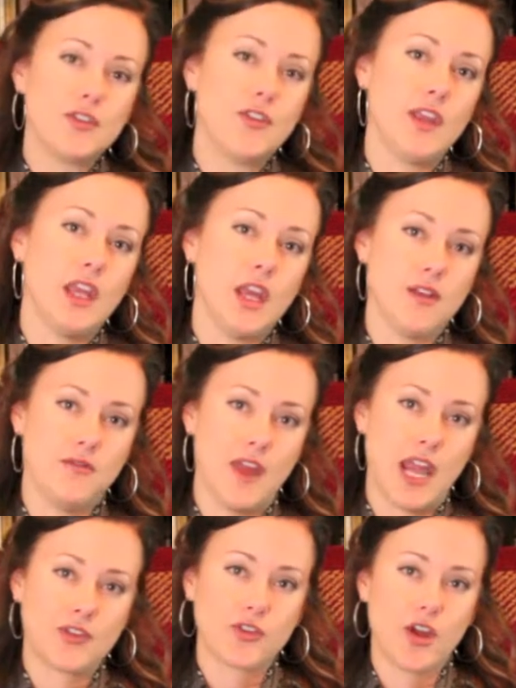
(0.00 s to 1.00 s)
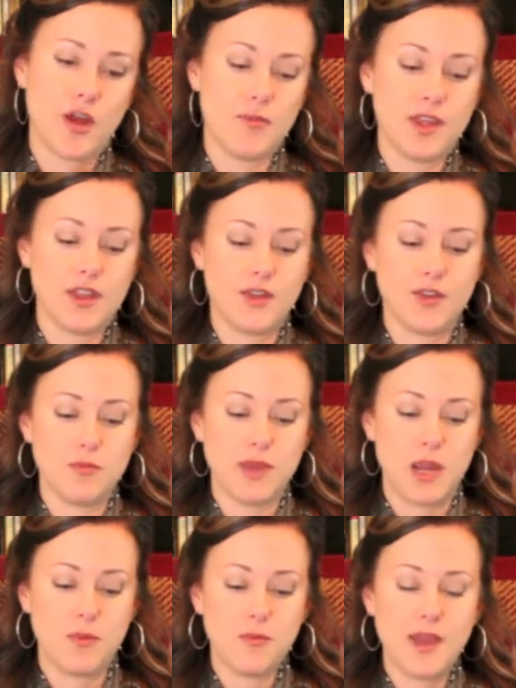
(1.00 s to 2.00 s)
the advanced copy that's in
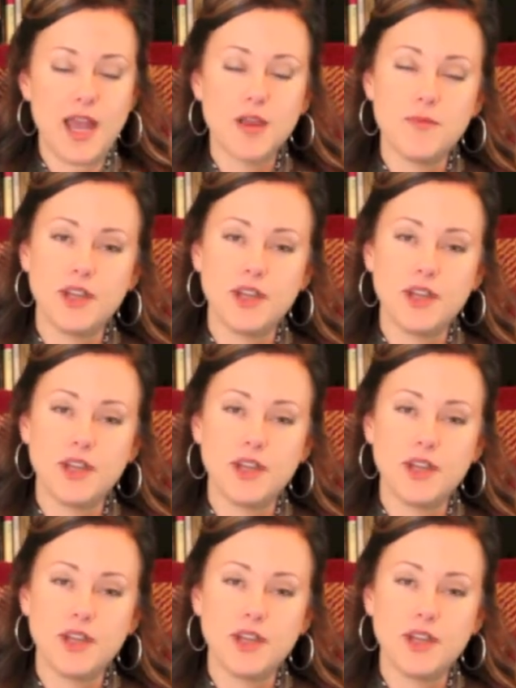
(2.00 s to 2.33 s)
paperback,